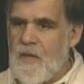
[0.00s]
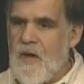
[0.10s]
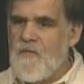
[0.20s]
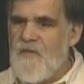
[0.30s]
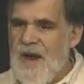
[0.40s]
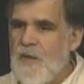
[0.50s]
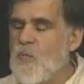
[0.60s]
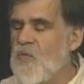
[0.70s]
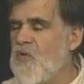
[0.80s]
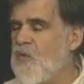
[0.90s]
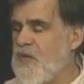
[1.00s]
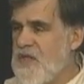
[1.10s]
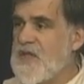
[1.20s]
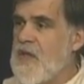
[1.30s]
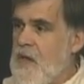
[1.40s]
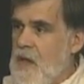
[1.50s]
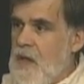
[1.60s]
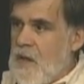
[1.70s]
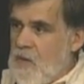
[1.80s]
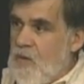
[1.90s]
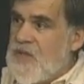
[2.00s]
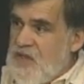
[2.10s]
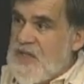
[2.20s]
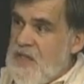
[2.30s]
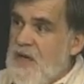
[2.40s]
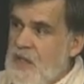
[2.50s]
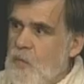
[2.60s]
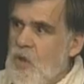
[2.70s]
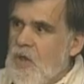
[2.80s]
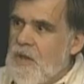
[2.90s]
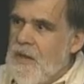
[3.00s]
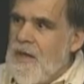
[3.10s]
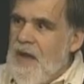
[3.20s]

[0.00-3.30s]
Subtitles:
final proof, which looks just like a book,